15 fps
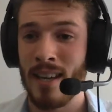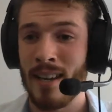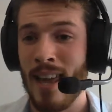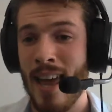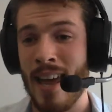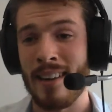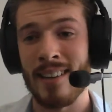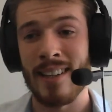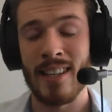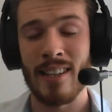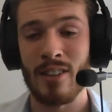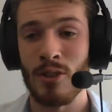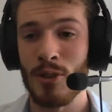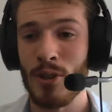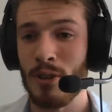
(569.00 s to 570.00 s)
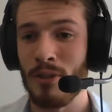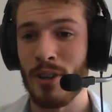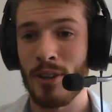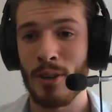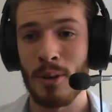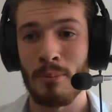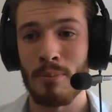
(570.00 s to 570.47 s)
and any
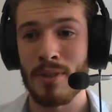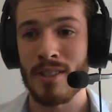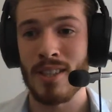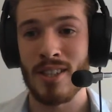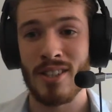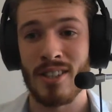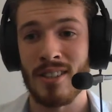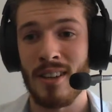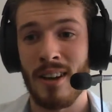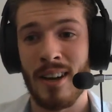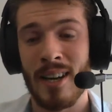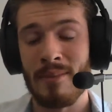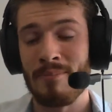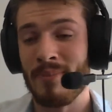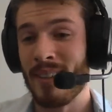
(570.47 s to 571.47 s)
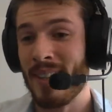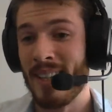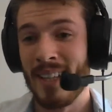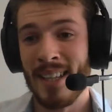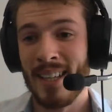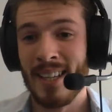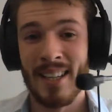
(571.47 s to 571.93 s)
Euro competition. I'm
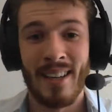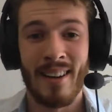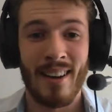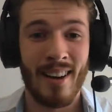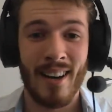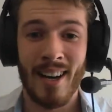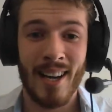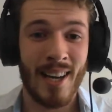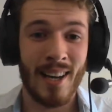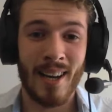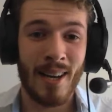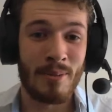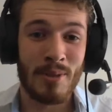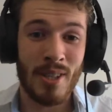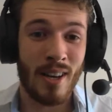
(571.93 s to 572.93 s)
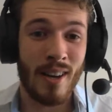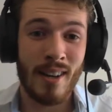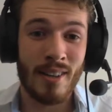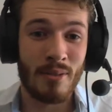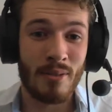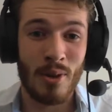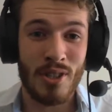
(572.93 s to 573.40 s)

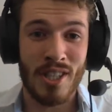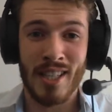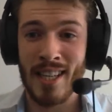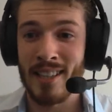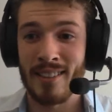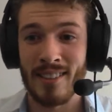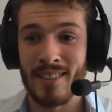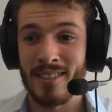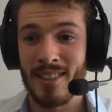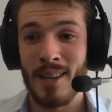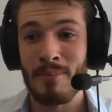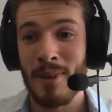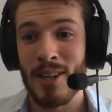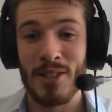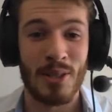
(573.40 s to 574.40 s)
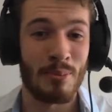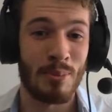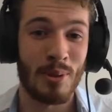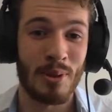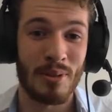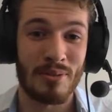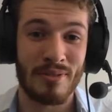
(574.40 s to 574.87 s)
tired of watching England. I might
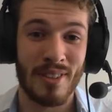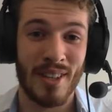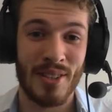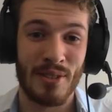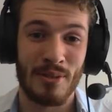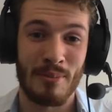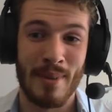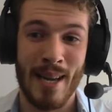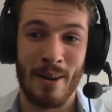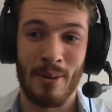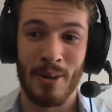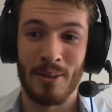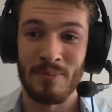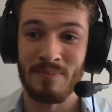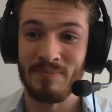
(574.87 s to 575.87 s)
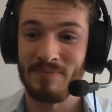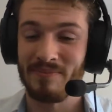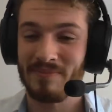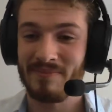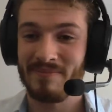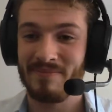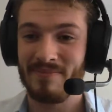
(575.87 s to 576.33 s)
support France from now on.
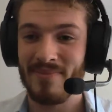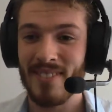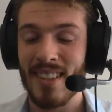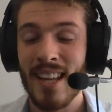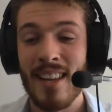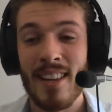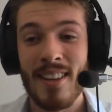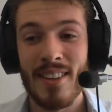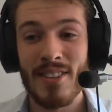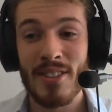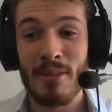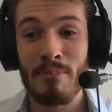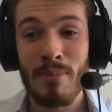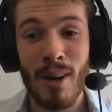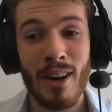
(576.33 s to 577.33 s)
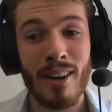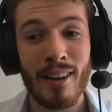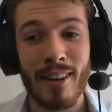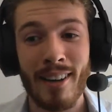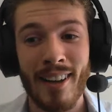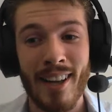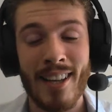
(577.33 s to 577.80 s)
So
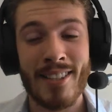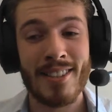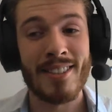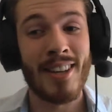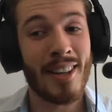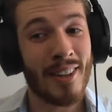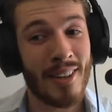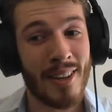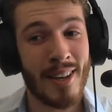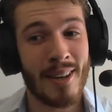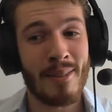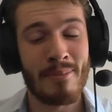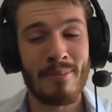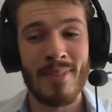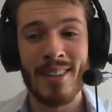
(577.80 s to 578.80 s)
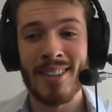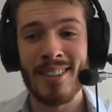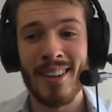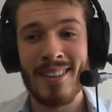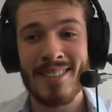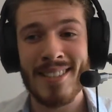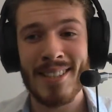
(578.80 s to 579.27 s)
Mark has another
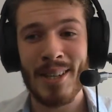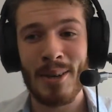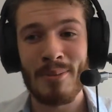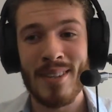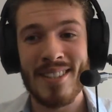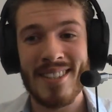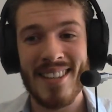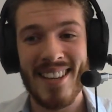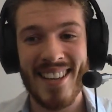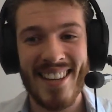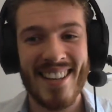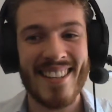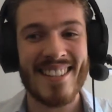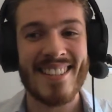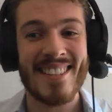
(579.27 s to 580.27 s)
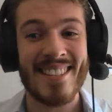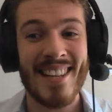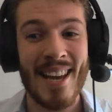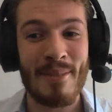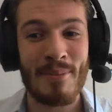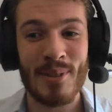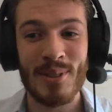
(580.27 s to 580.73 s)
nasty comment here.
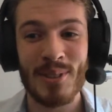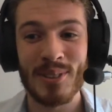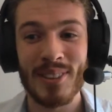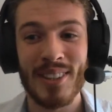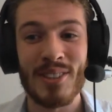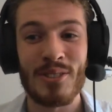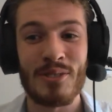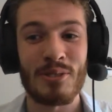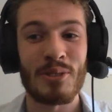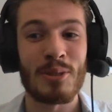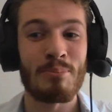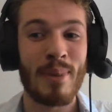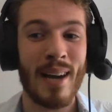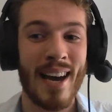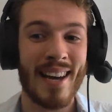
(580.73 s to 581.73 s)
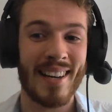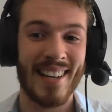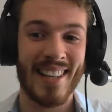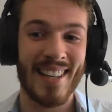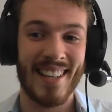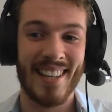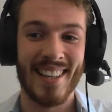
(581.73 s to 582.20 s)
Samuel drew
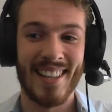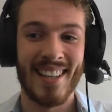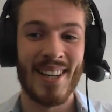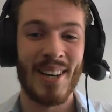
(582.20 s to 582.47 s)
badly